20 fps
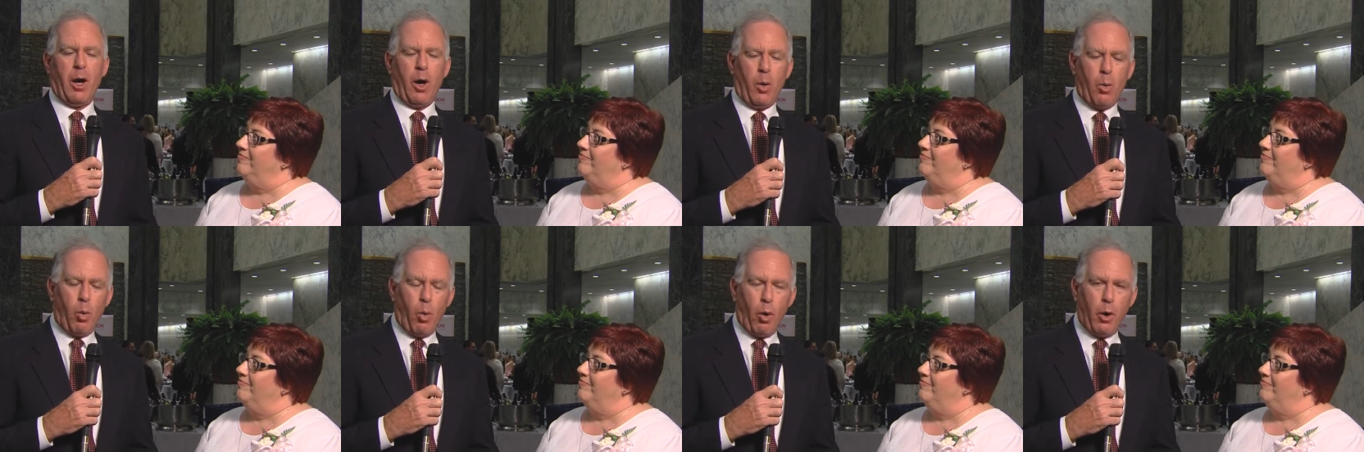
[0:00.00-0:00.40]

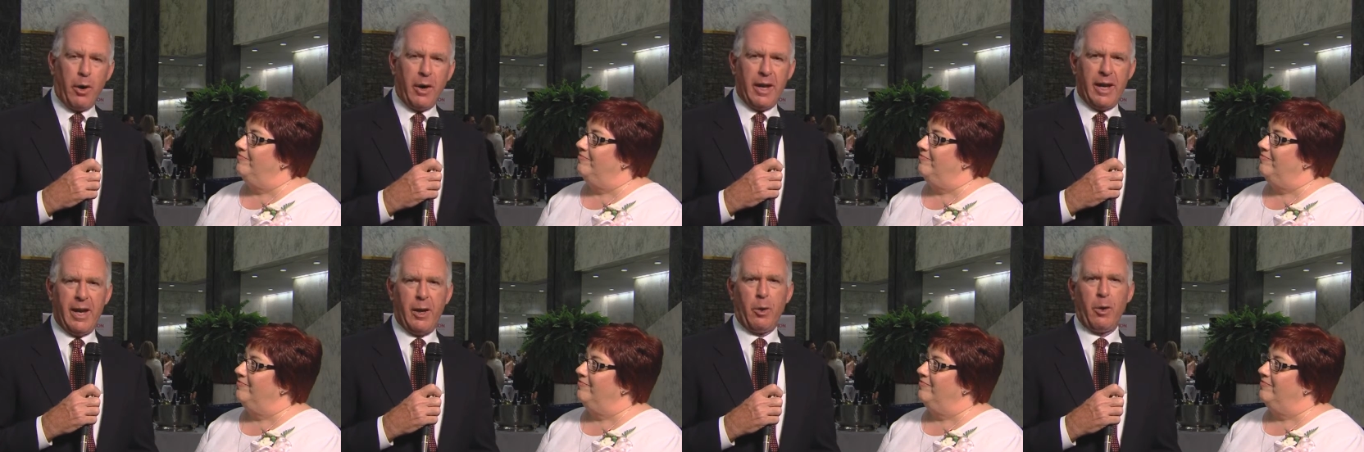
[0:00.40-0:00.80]

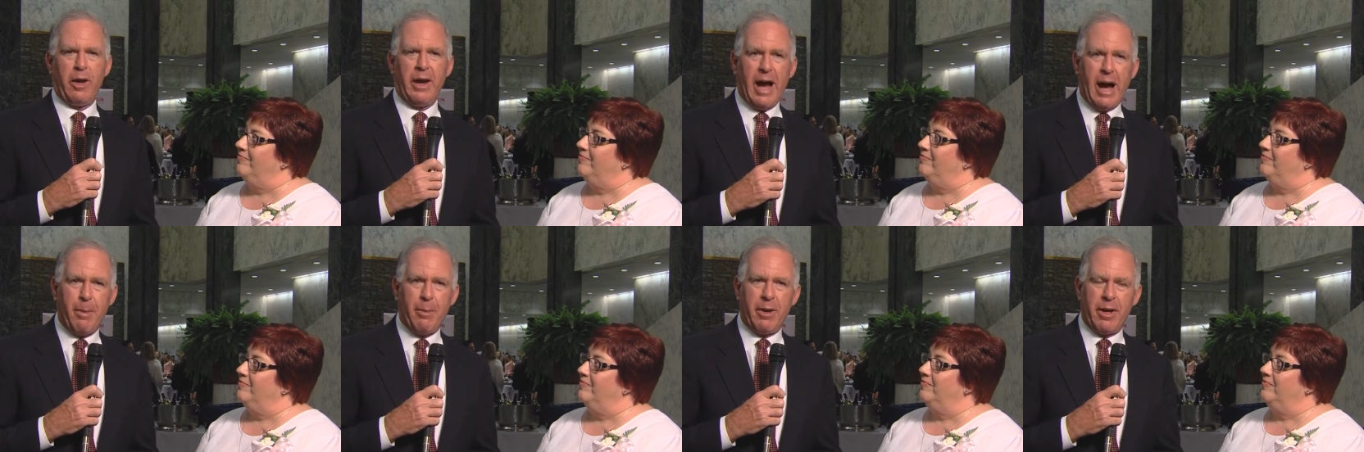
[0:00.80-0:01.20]
Speaker 1: awardee or
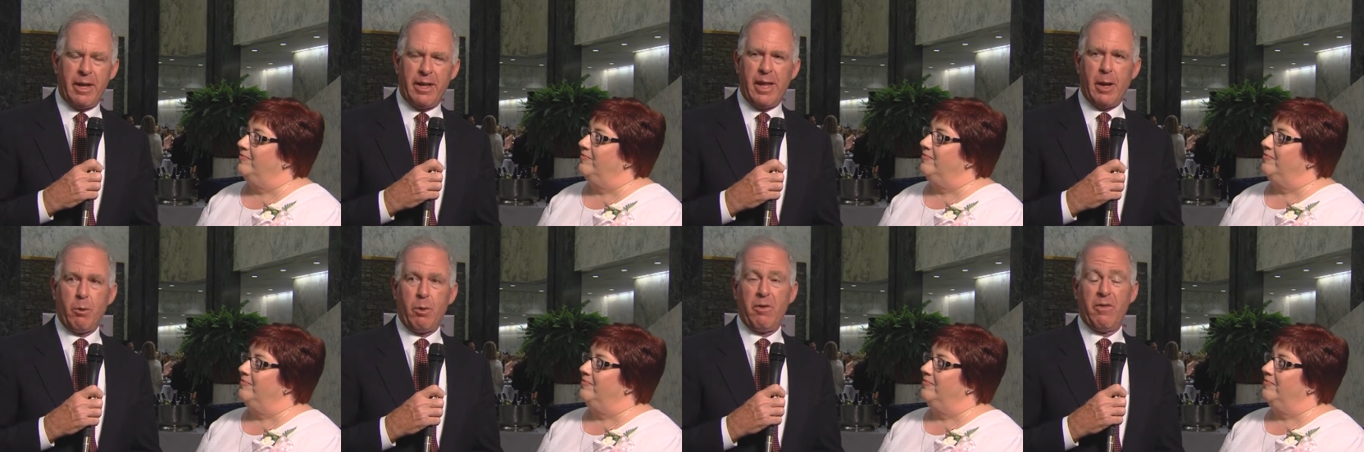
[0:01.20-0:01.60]
nominee
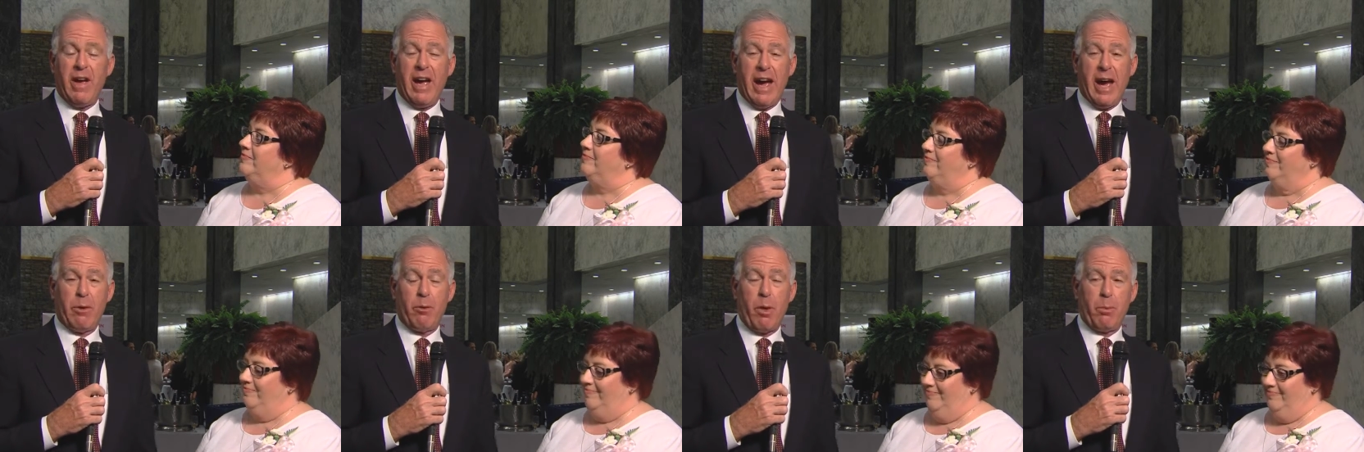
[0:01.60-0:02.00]
that we've
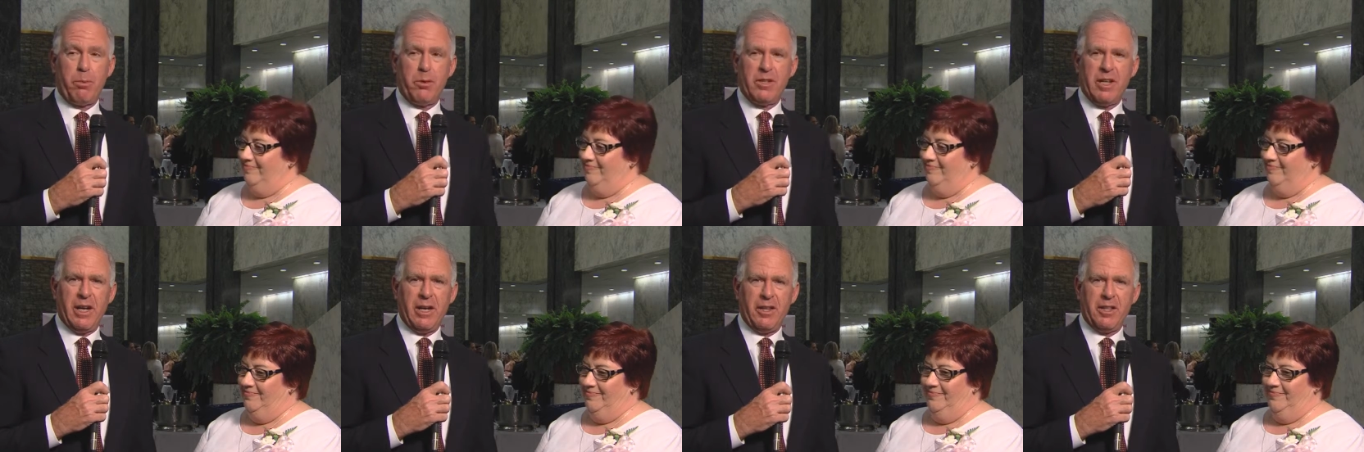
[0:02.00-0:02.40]
had
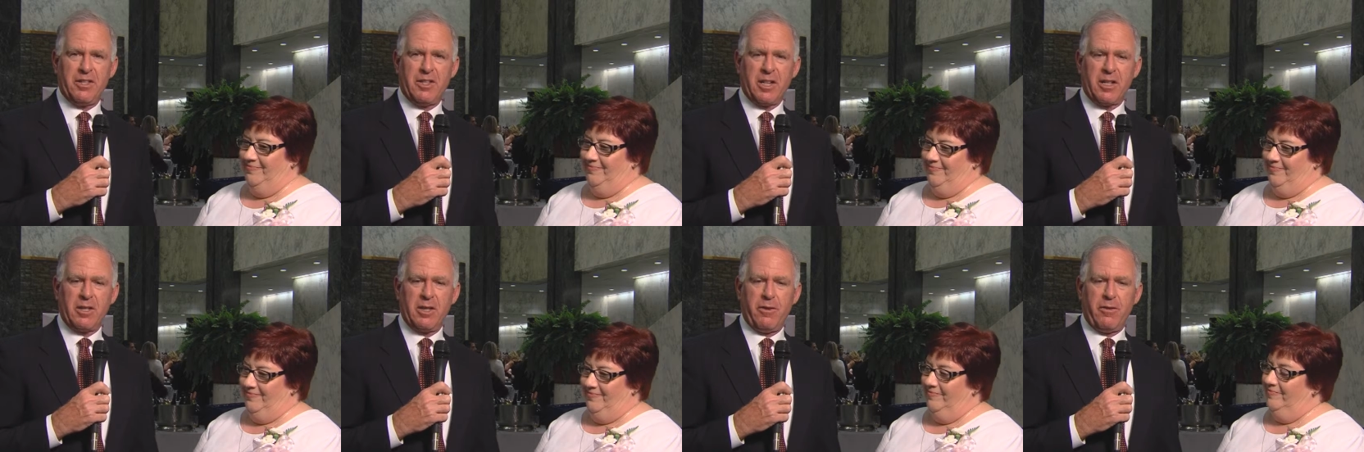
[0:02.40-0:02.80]
representing the
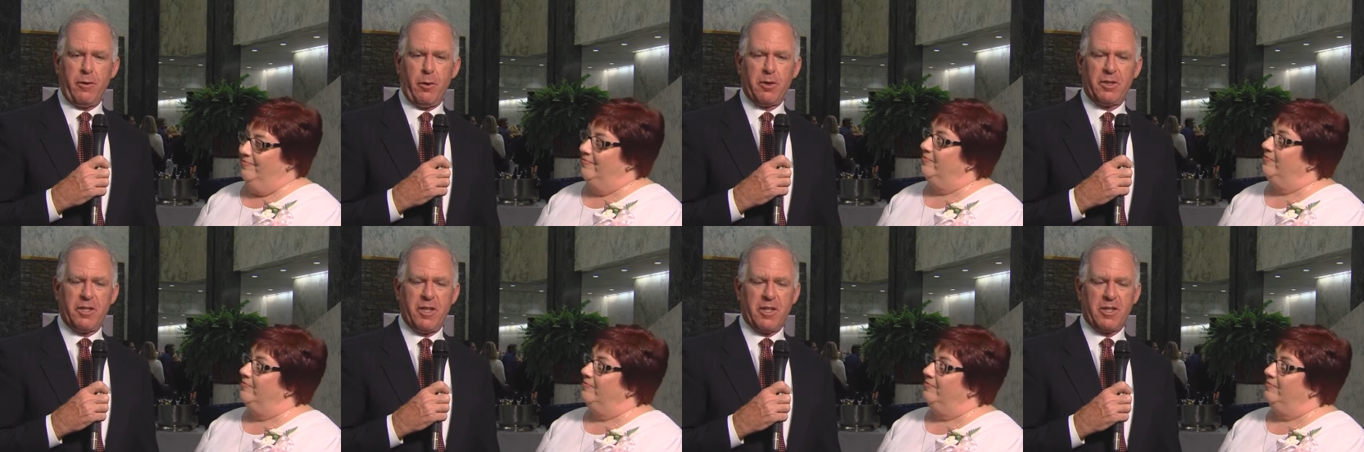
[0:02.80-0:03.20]

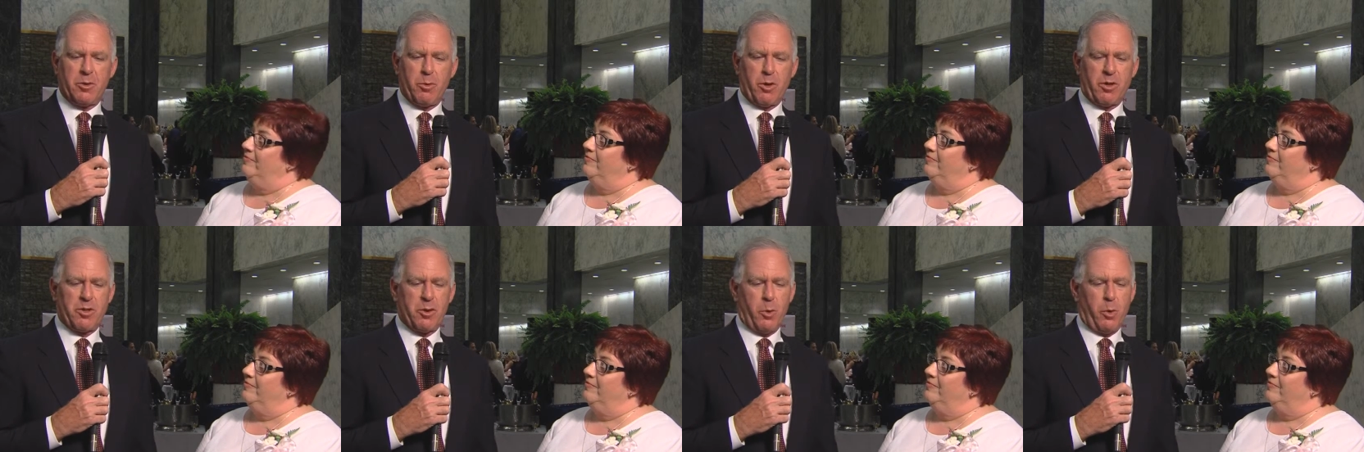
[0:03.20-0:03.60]
61st district.